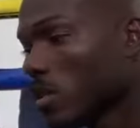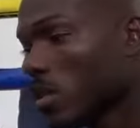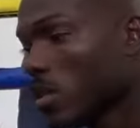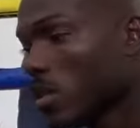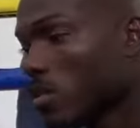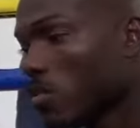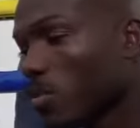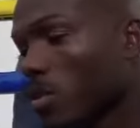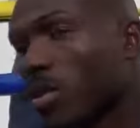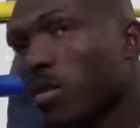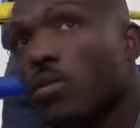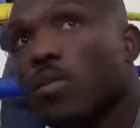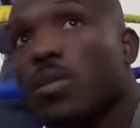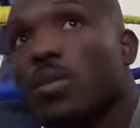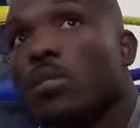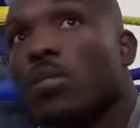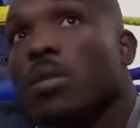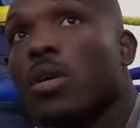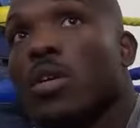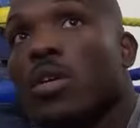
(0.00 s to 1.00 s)
in, the ring with
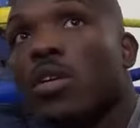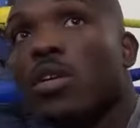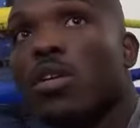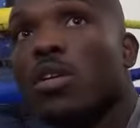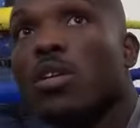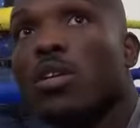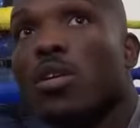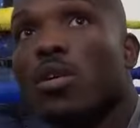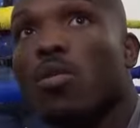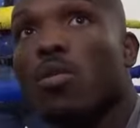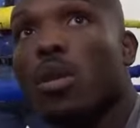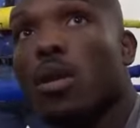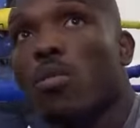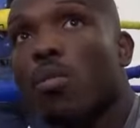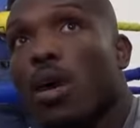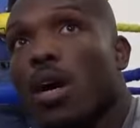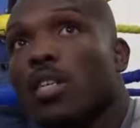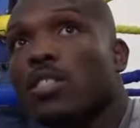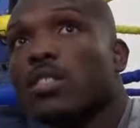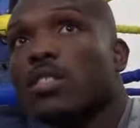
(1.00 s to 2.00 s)
him, you know, when I'm
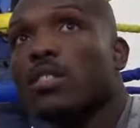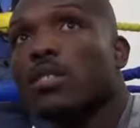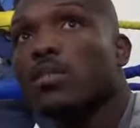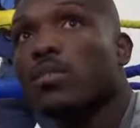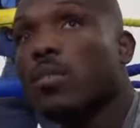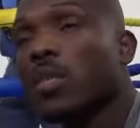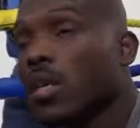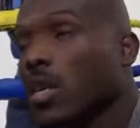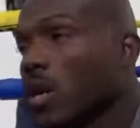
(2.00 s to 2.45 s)
watching him.